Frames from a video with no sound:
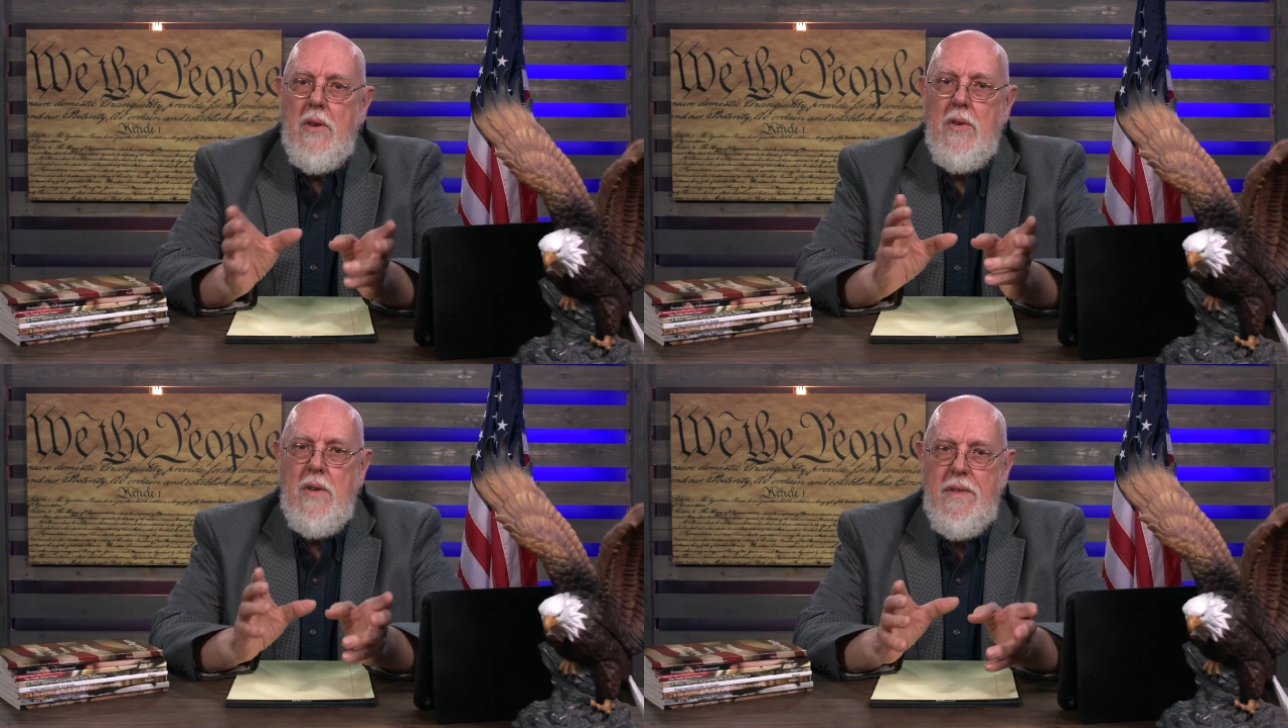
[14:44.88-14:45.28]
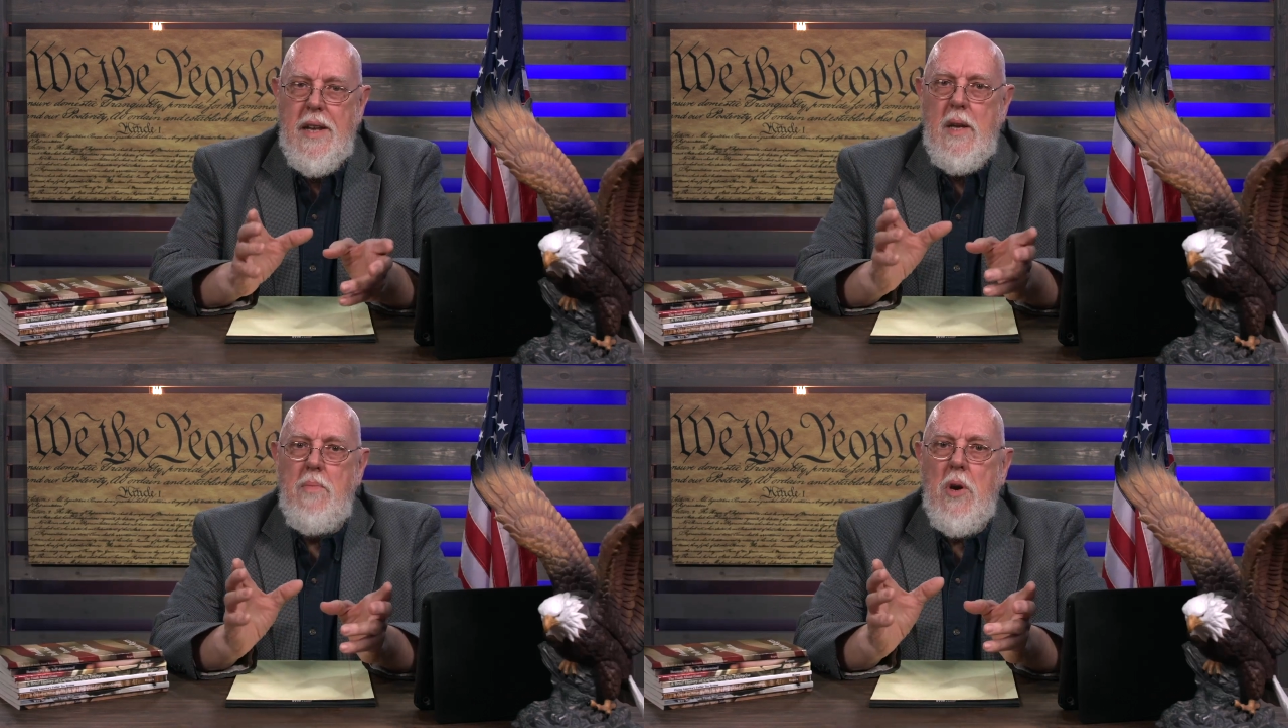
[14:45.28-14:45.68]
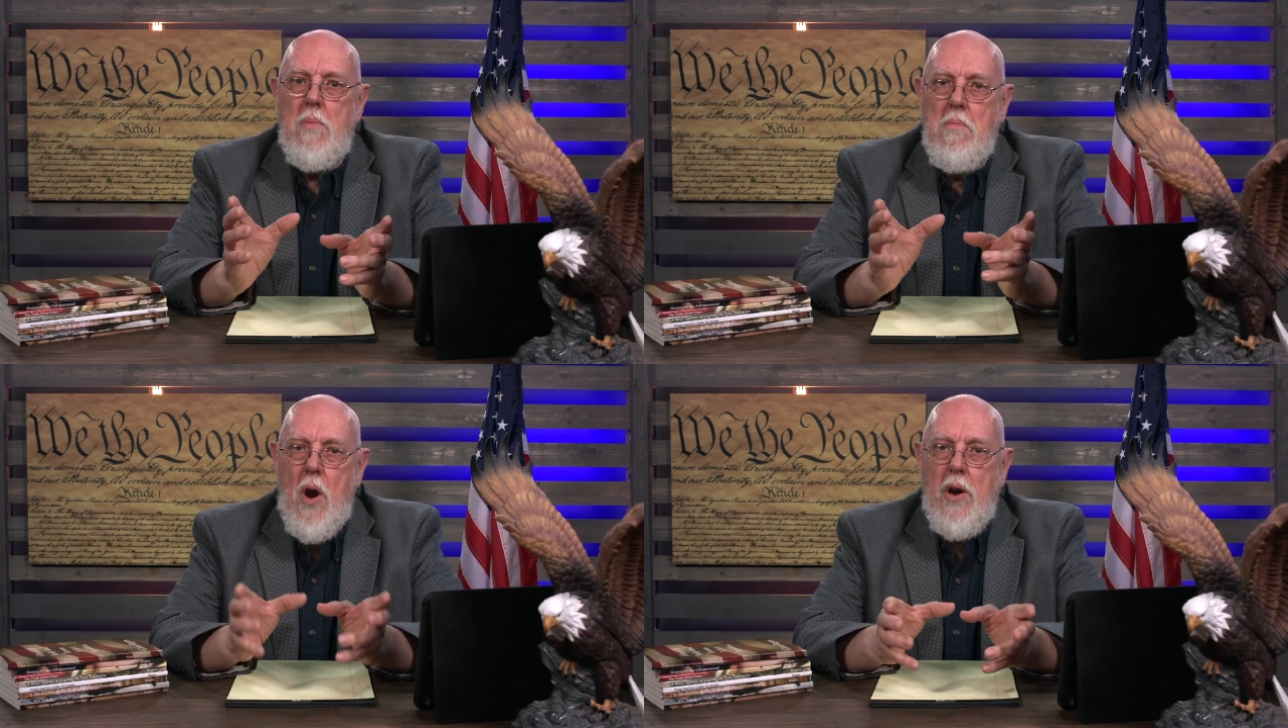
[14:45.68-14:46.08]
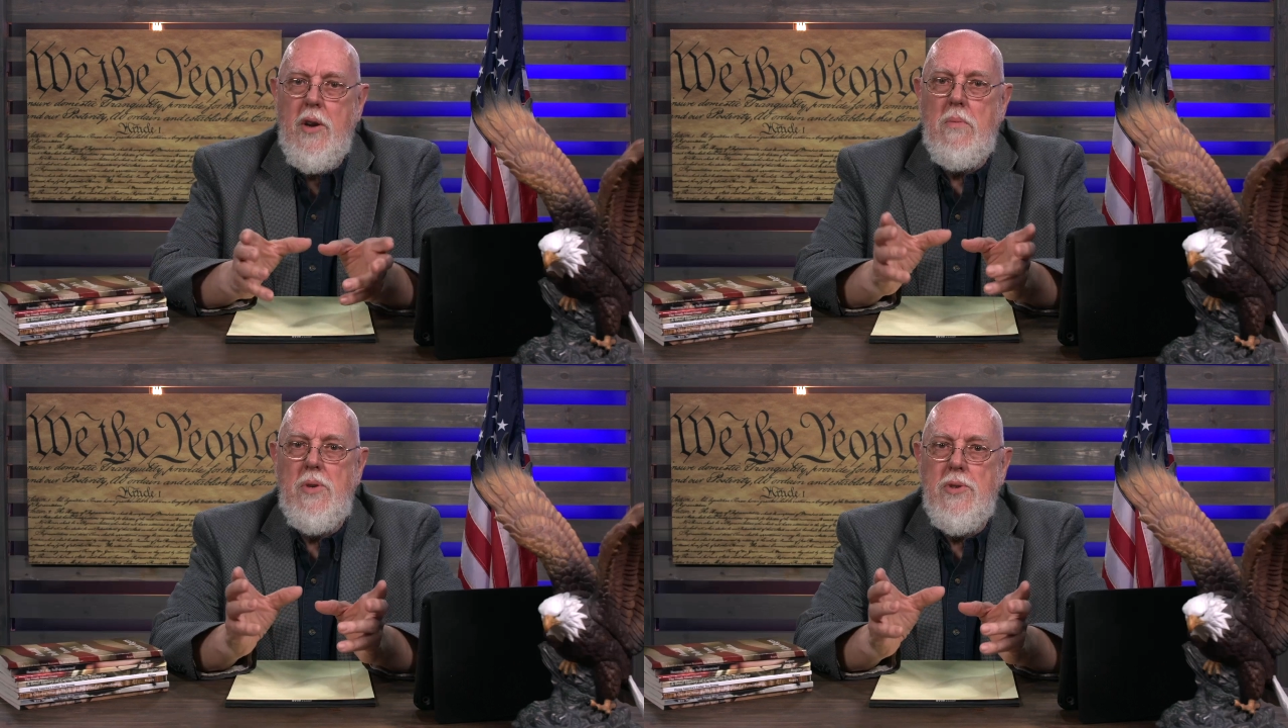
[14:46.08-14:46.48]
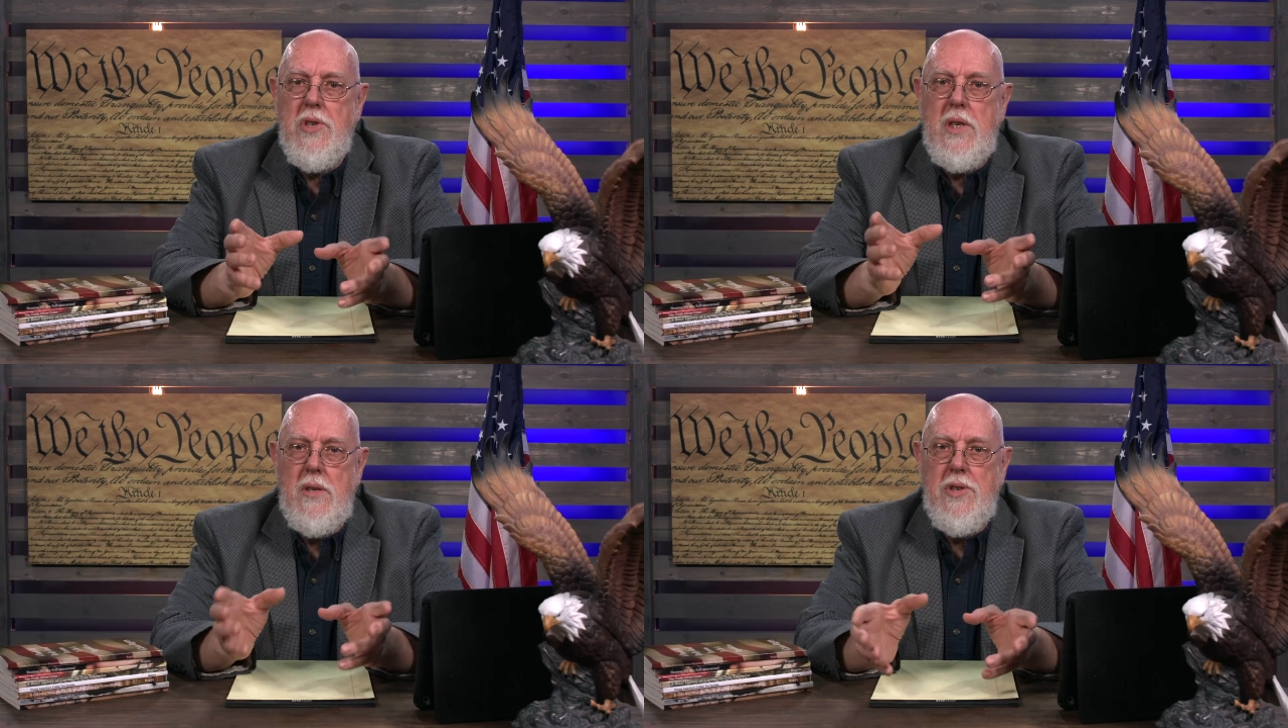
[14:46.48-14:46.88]
to develop a marketable
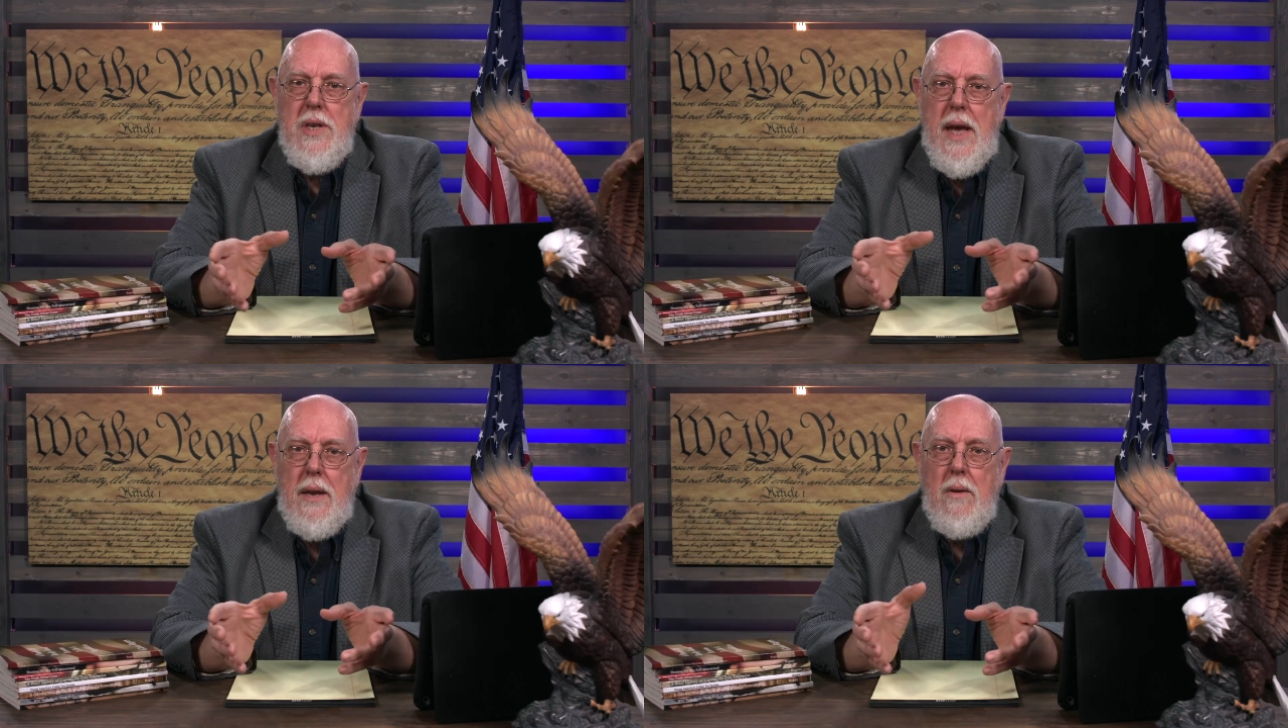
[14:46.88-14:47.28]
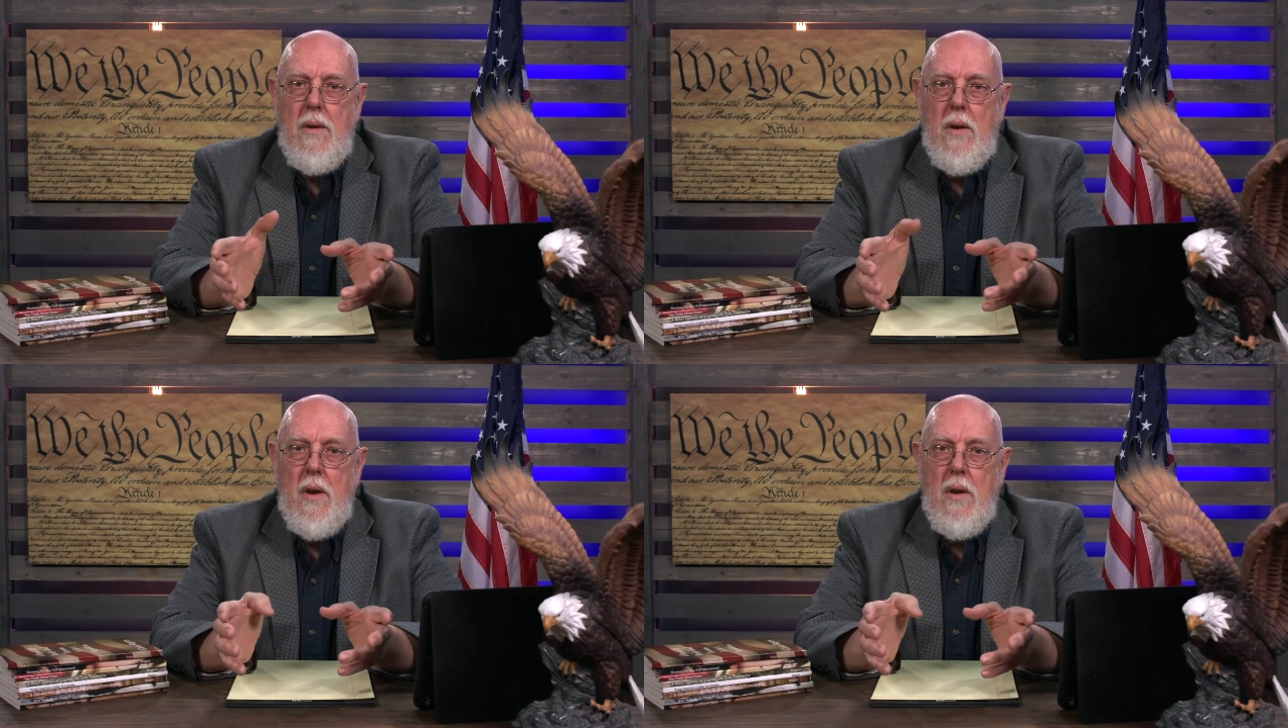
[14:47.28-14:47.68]
skill set,